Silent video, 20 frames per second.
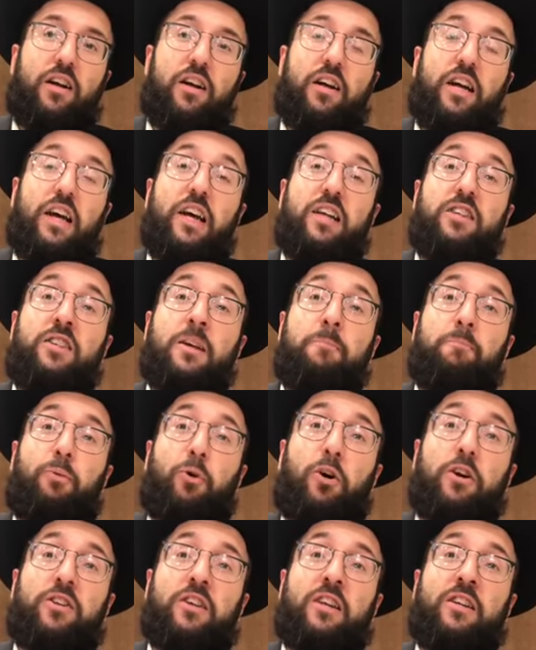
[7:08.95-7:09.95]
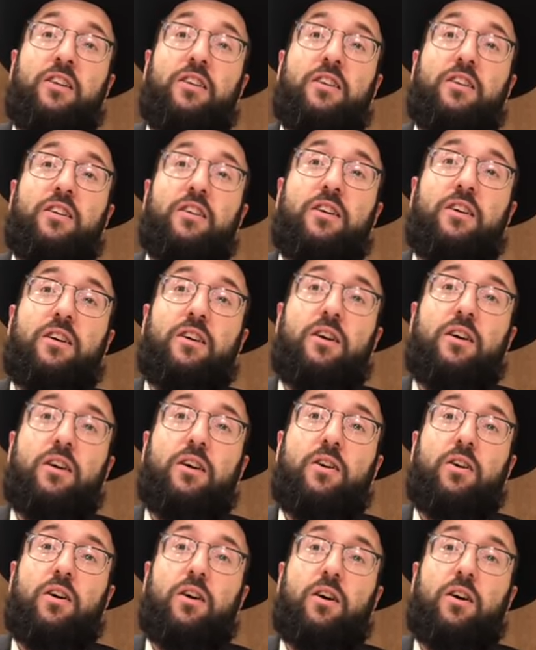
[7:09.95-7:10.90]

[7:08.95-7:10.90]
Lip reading: It's important. They